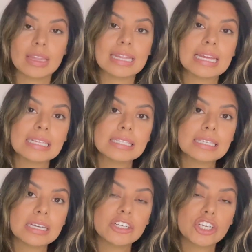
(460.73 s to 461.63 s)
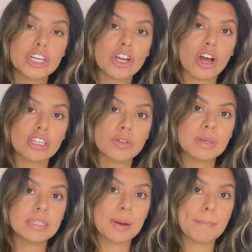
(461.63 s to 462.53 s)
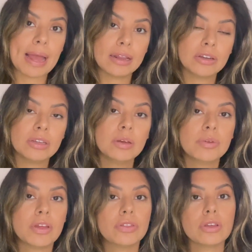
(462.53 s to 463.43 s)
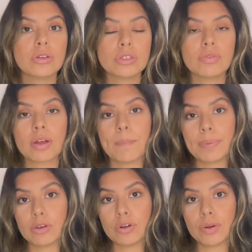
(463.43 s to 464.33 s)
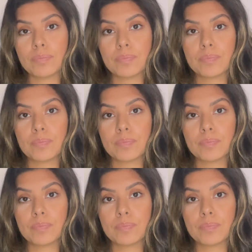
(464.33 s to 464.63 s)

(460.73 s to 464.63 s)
The installation can also be done manually without the use of a computer,